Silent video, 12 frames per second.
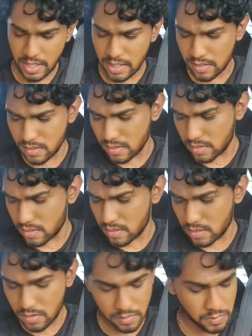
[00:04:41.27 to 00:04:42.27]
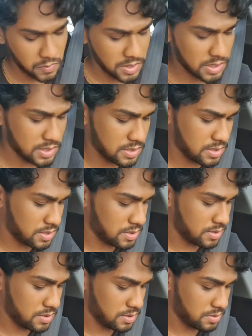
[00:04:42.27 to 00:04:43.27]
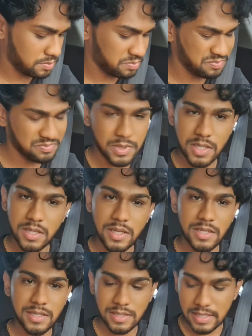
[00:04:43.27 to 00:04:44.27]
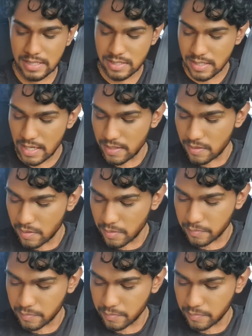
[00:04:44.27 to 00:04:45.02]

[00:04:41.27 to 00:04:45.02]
It was a little less than